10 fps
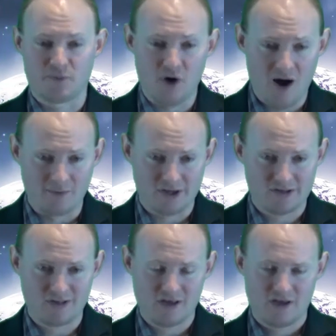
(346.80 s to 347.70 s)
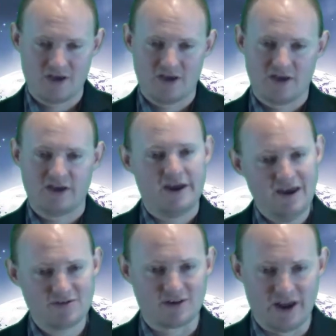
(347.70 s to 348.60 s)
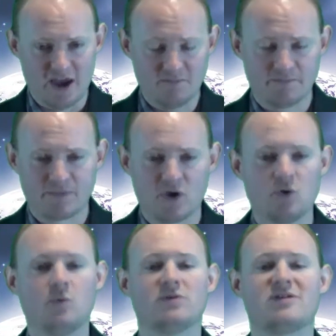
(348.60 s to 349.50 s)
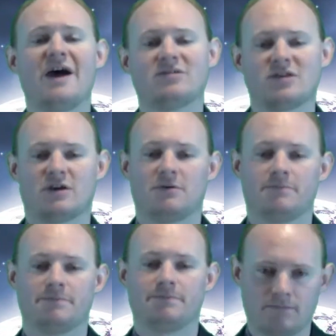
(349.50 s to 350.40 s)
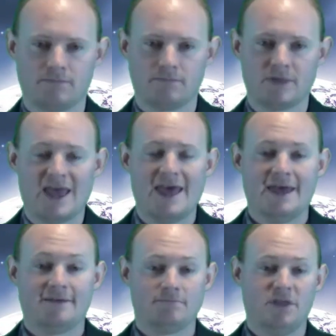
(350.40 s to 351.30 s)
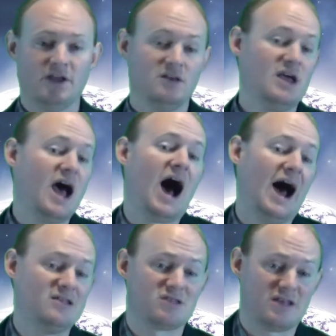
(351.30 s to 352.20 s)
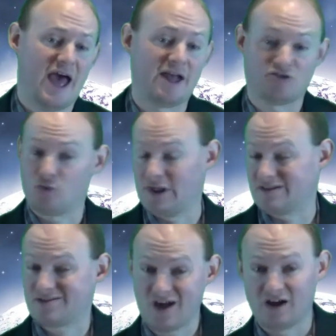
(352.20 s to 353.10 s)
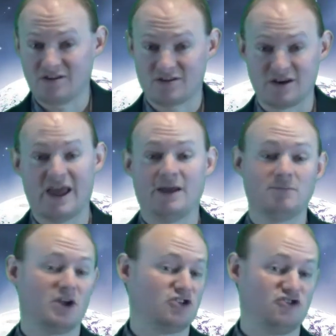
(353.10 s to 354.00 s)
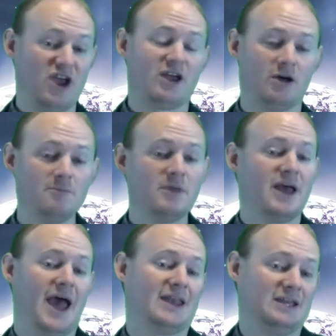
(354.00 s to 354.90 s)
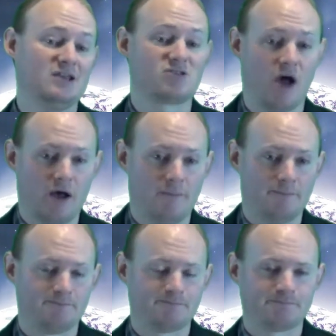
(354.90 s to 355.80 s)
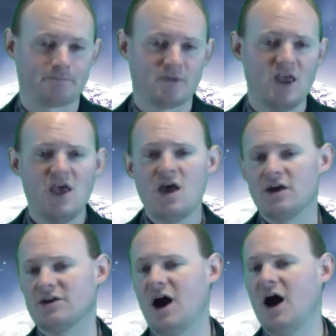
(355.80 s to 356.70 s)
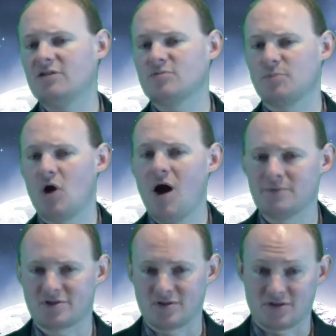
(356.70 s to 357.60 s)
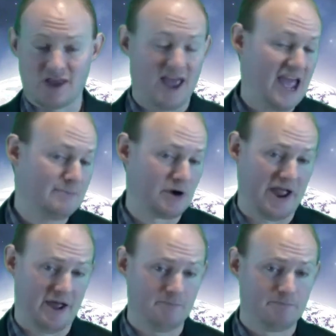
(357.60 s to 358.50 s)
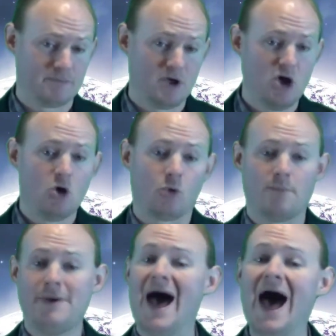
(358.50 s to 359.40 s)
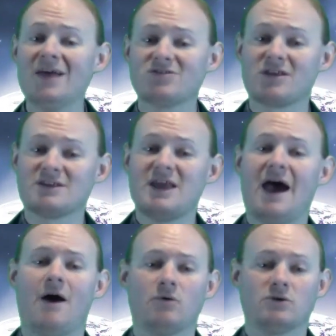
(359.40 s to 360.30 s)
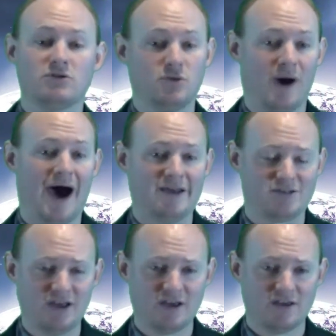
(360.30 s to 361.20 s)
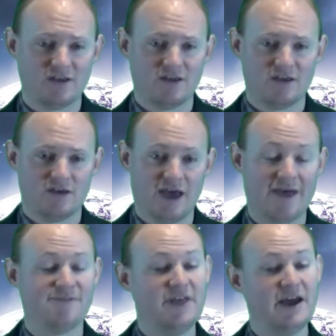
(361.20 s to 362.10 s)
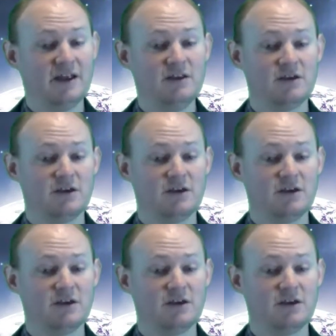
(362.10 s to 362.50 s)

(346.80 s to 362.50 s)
promise. His name was Isaac. Then Isaac had twin sons named Jacob and Esau. God's promises to Abraham were passed down to Isaac and then